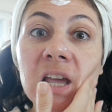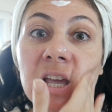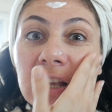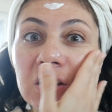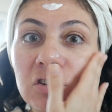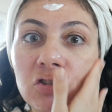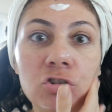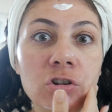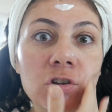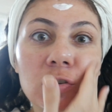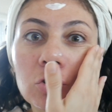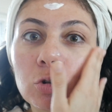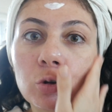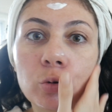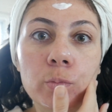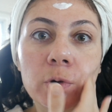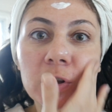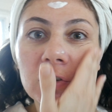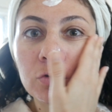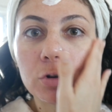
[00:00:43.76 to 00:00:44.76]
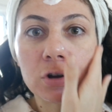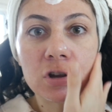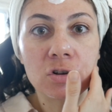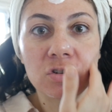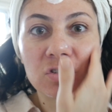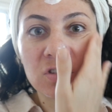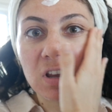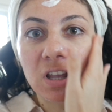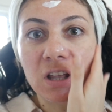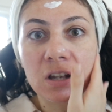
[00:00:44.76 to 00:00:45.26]
it's just too much for your
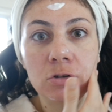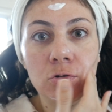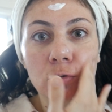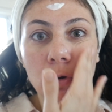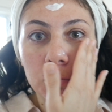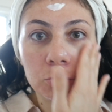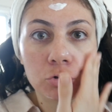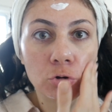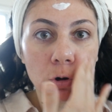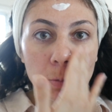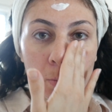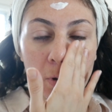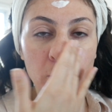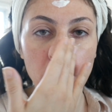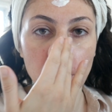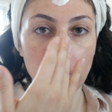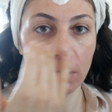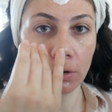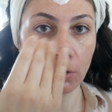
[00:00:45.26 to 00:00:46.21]
skin to absorb in one